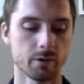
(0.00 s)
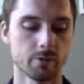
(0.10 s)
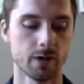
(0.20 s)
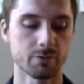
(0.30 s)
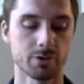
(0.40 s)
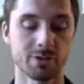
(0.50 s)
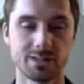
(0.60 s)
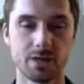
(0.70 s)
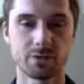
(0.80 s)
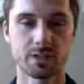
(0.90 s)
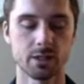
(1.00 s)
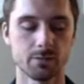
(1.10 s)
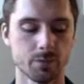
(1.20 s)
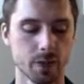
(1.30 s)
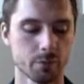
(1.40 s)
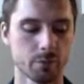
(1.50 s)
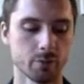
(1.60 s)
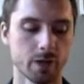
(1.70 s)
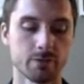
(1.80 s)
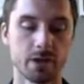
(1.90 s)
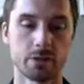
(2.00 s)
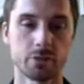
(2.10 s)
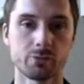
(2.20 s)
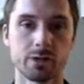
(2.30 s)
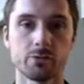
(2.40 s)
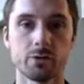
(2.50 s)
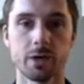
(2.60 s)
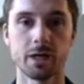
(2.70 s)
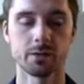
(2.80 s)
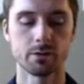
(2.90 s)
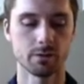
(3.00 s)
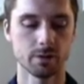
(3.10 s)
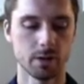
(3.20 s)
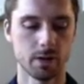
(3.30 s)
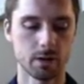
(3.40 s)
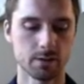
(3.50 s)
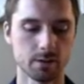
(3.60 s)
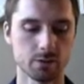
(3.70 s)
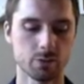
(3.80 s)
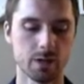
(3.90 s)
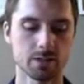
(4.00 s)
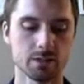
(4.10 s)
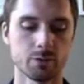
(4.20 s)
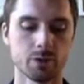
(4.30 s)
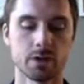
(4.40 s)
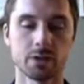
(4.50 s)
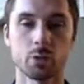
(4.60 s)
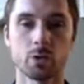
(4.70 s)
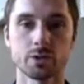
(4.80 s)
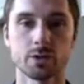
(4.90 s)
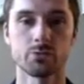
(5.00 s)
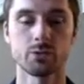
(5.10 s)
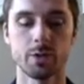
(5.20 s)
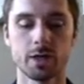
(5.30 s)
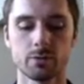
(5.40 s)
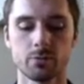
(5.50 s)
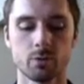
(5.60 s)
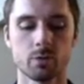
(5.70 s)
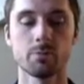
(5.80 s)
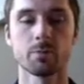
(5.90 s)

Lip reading: 570, but we have that 3 remainder. And since we're asked to put it in quotient and remainder form,